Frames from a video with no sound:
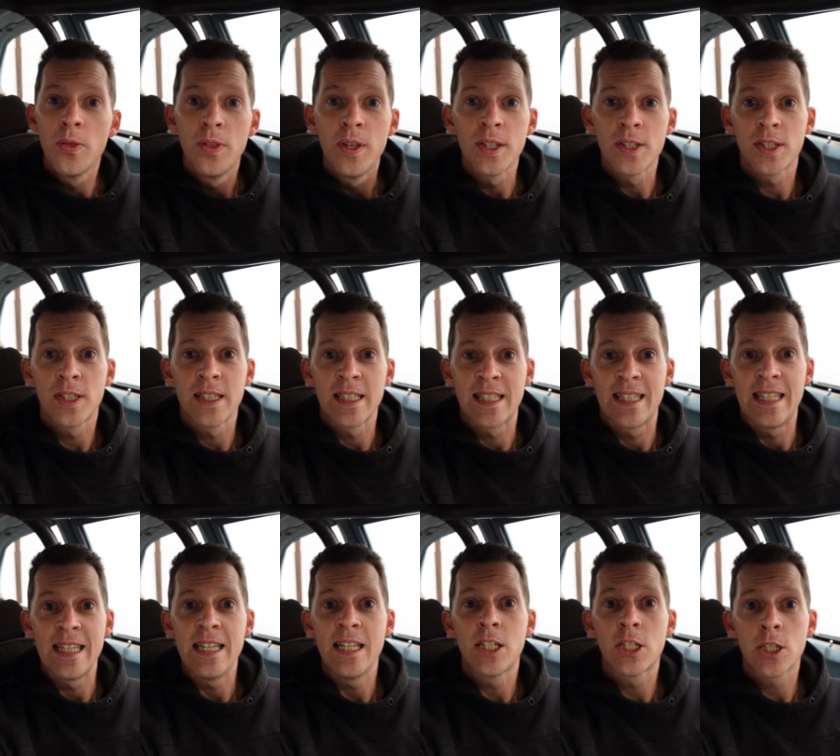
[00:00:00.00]
This is
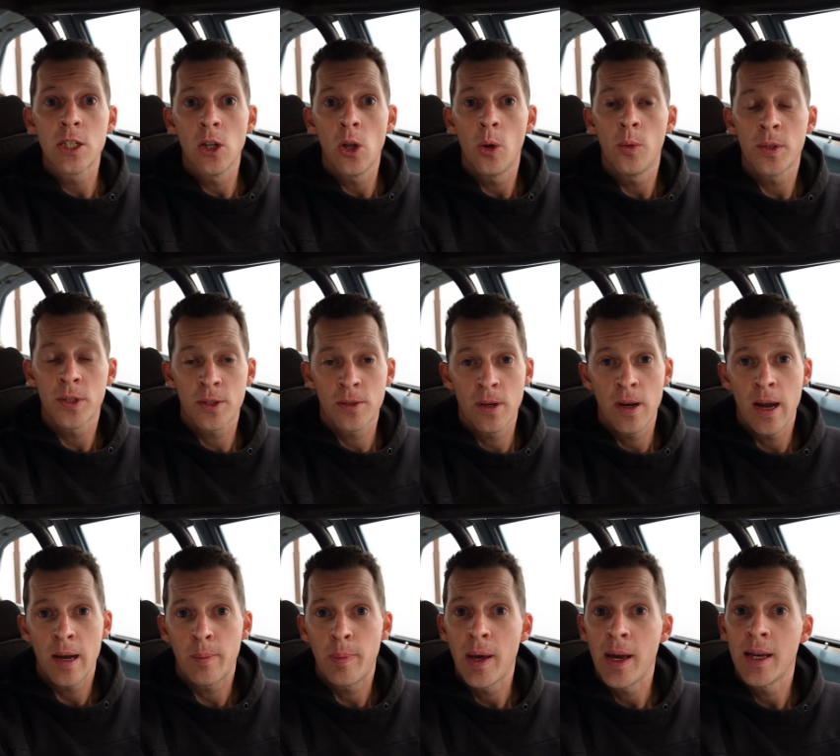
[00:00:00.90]
the slowest
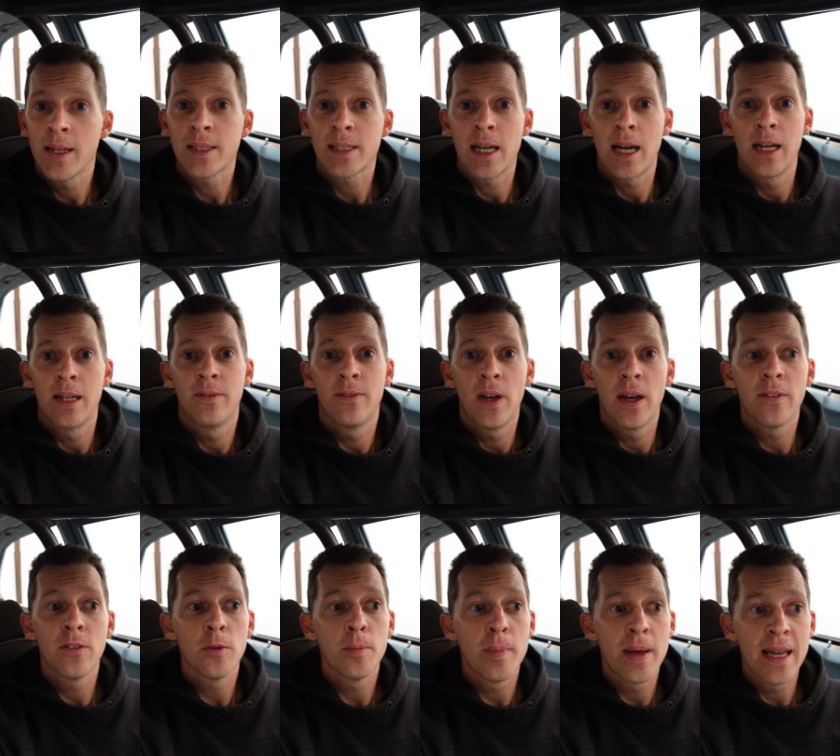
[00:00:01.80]
track pass I have
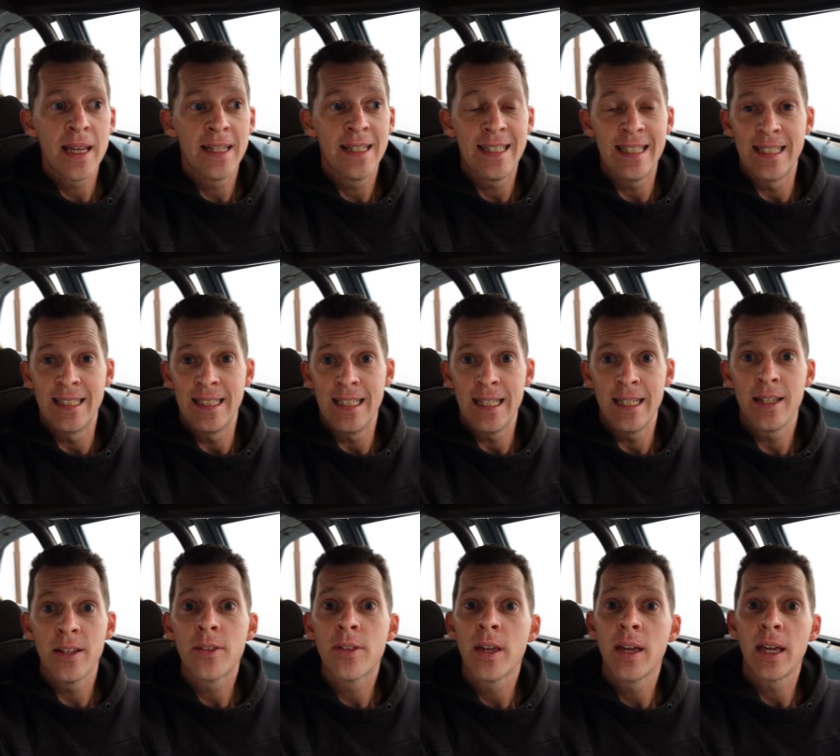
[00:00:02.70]
ever made in
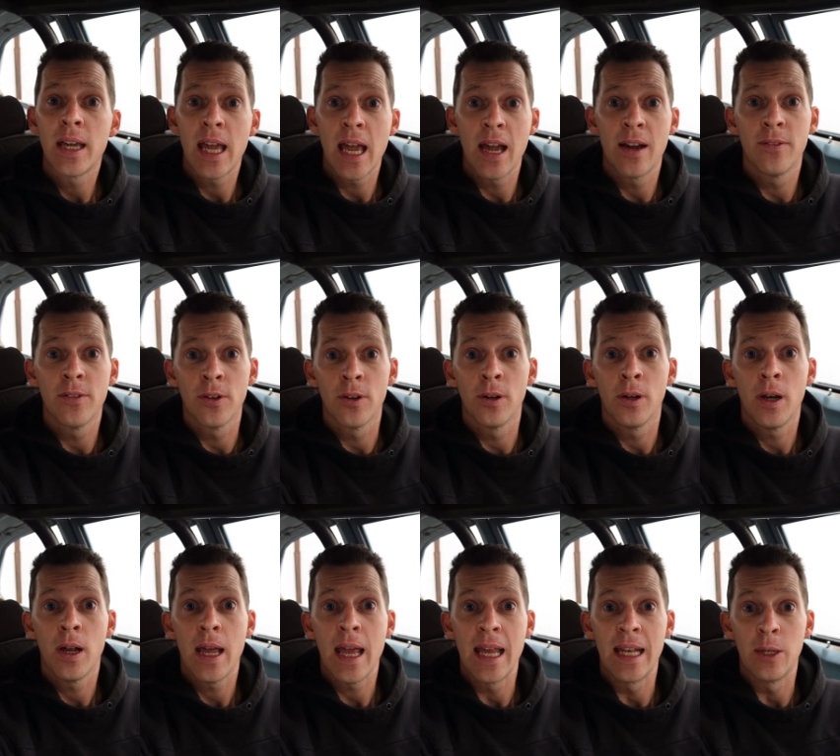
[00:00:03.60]
anything ever
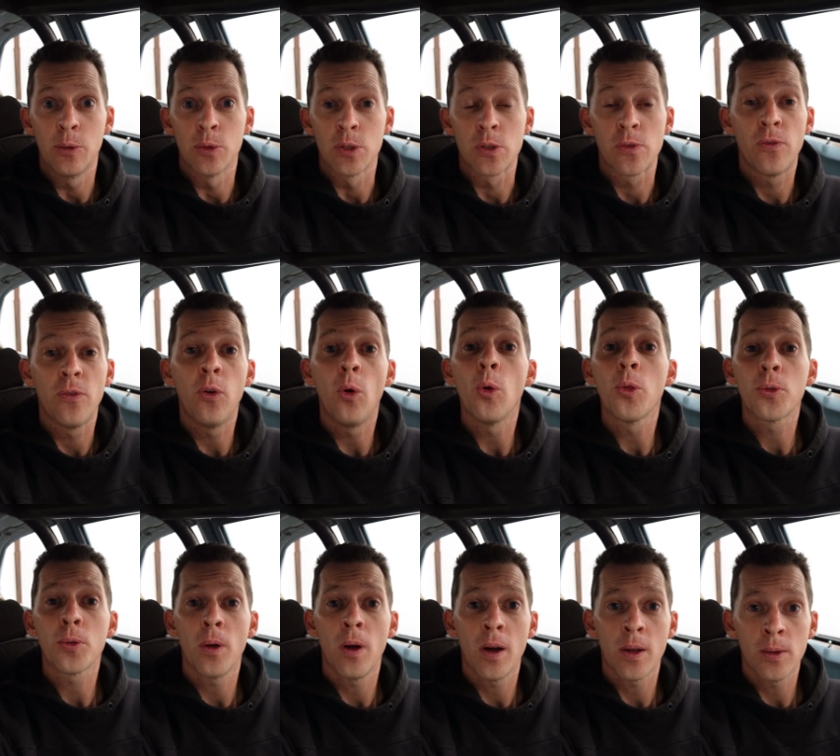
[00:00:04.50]
and it was full
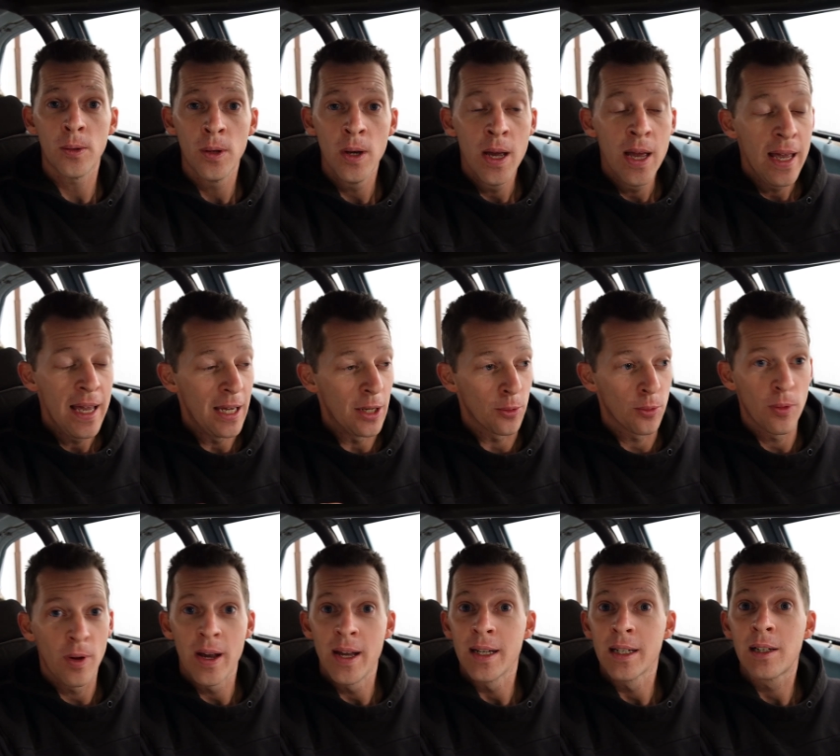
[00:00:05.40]
throttle. It
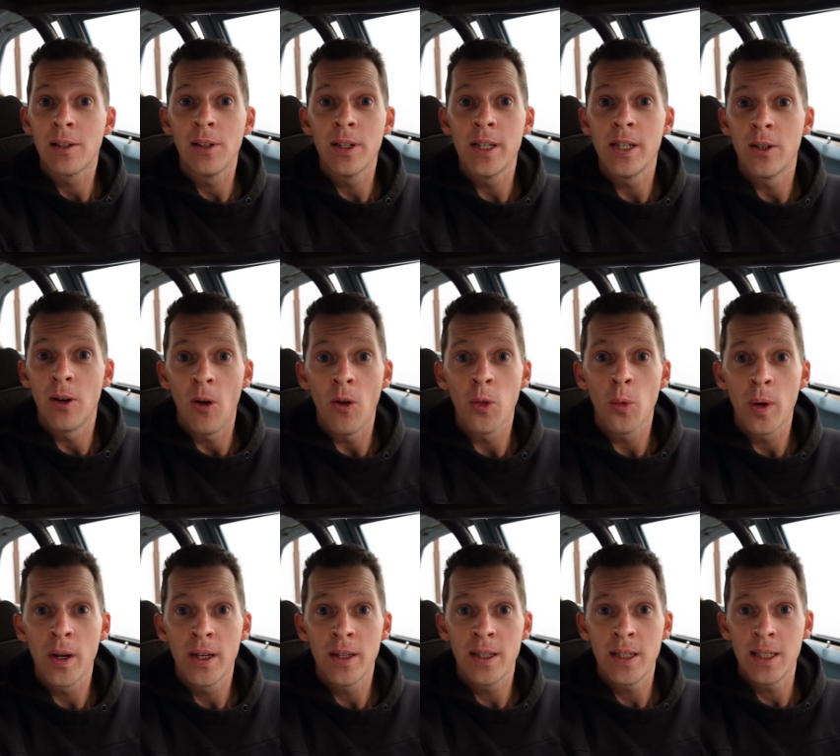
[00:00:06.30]
ran clean all the
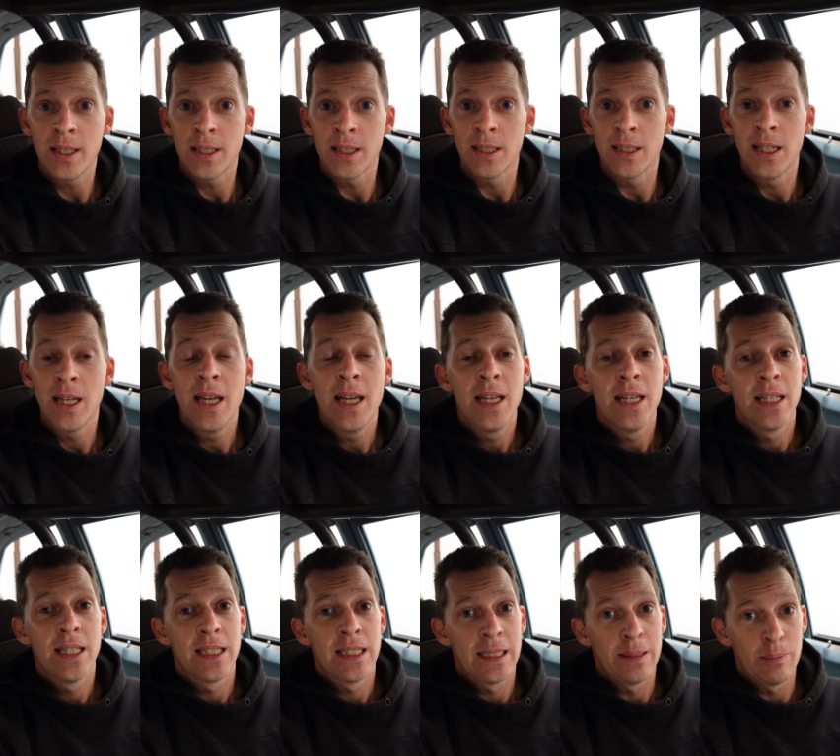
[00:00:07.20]
way to the end
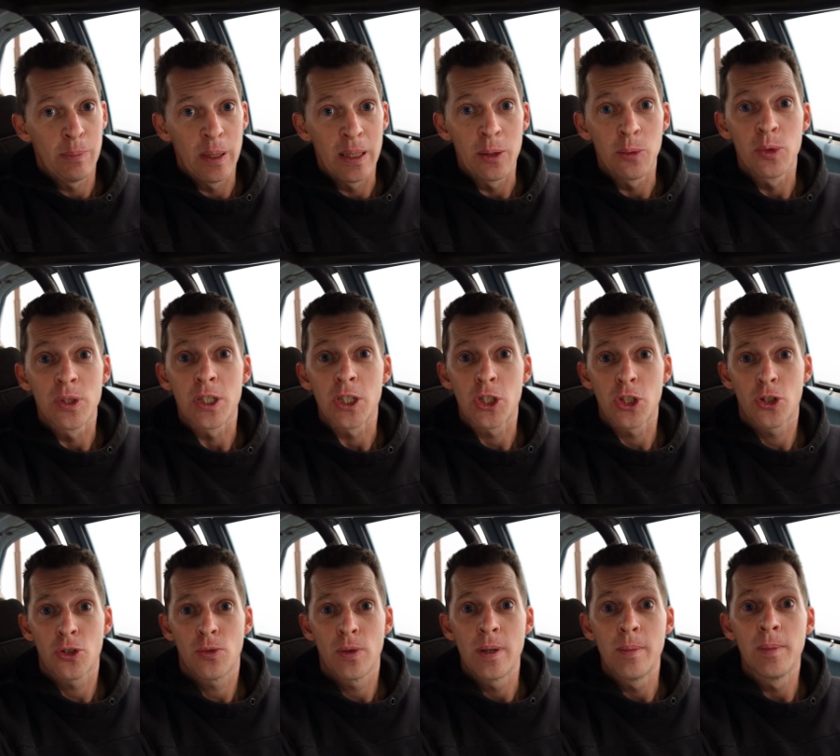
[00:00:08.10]
but it was
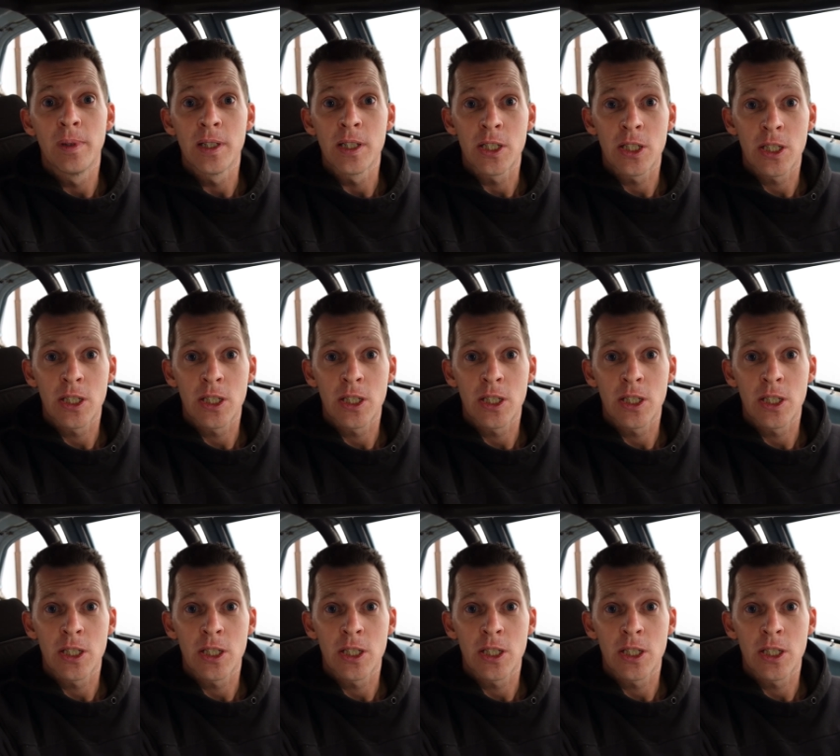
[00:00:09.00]
extremely